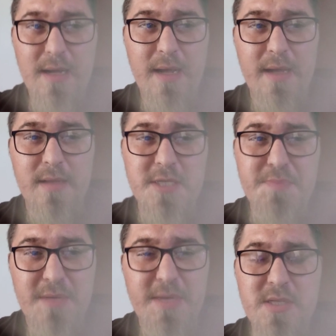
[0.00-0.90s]
And
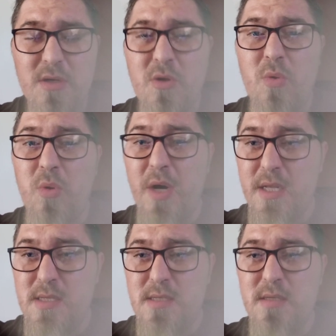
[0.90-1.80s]
spinnerbaits are
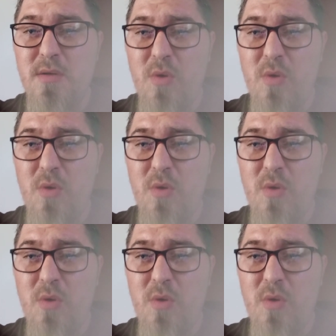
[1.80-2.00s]
quite